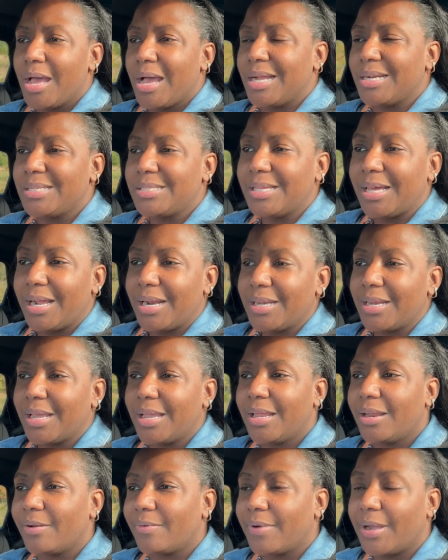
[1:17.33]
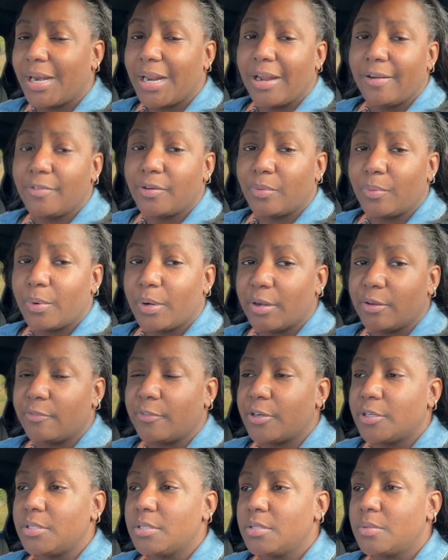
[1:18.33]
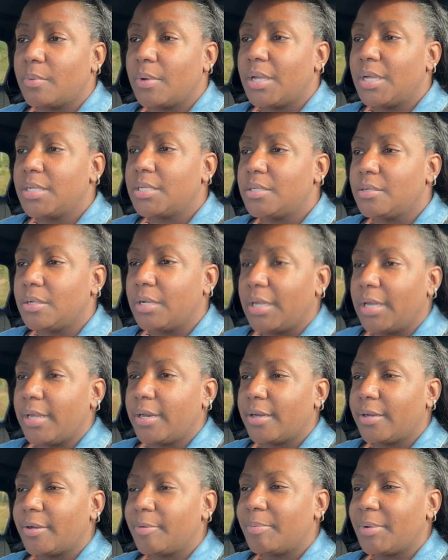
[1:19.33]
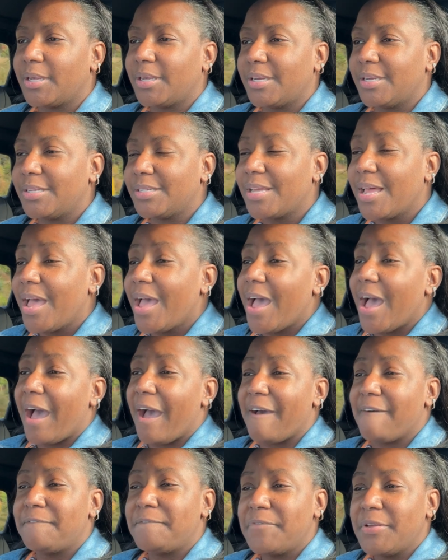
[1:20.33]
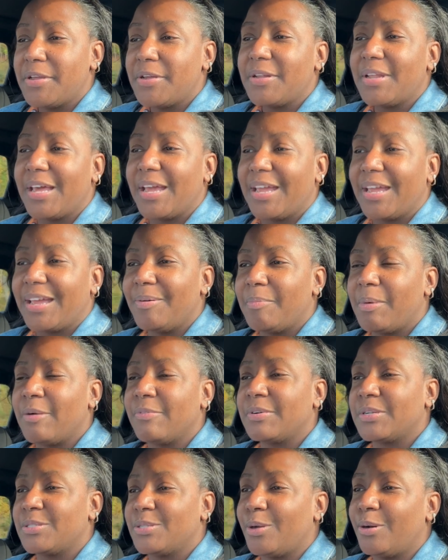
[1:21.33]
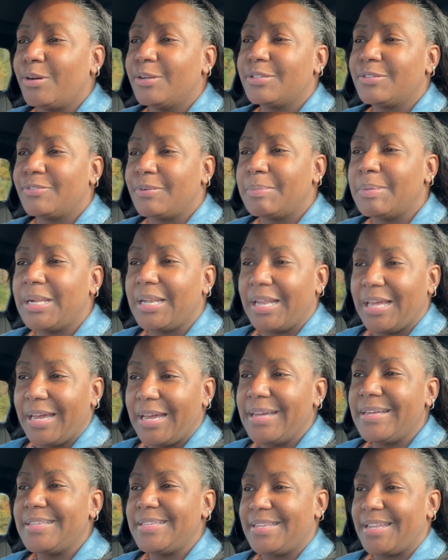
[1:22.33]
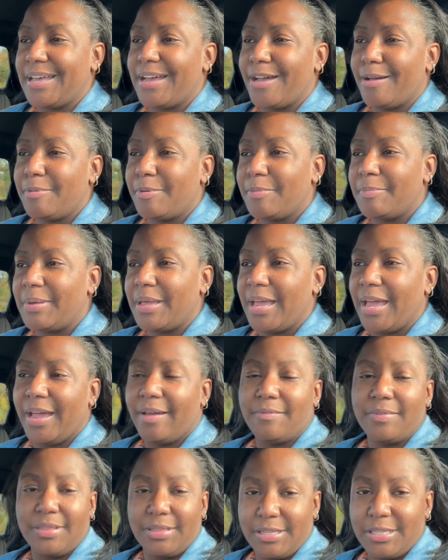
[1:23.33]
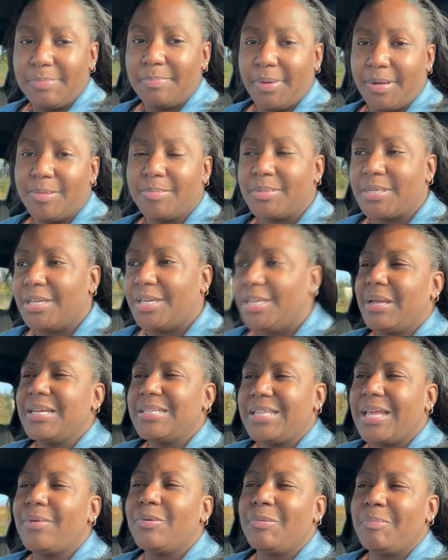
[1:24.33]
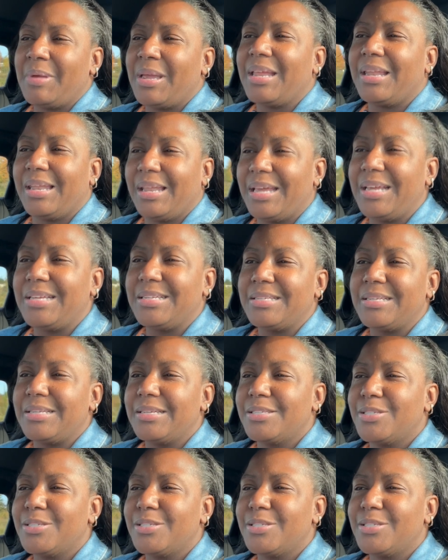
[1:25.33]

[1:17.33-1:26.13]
I decided to get it right after work versus waiting till later because I feel like my results from the last time of me having this pumpkin, because they were being lazy.